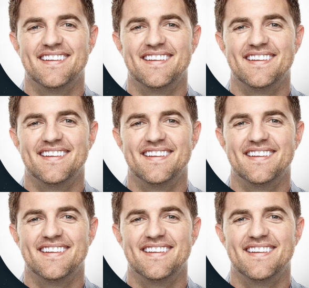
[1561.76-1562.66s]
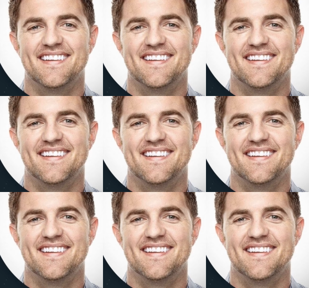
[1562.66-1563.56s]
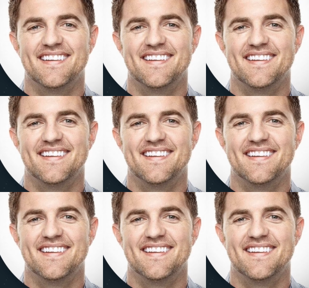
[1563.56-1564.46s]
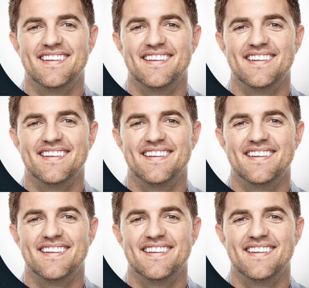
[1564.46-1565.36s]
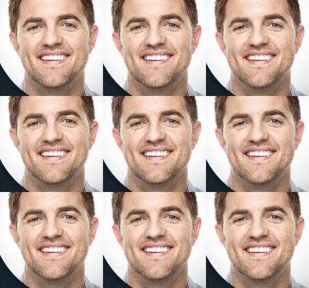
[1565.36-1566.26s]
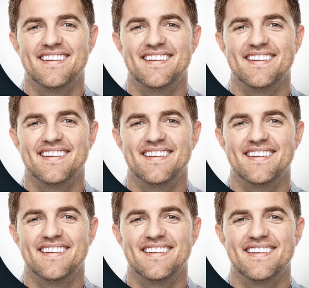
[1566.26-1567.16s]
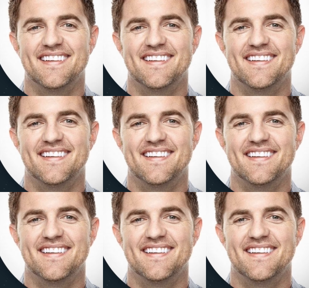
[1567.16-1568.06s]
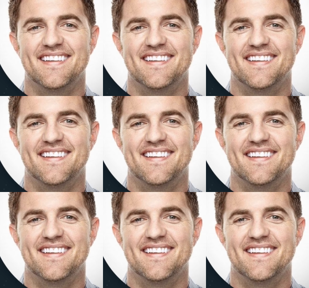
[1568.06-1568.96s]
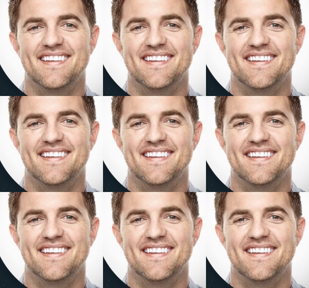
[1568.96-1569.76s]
The face doesn't move, so there is nothing to read.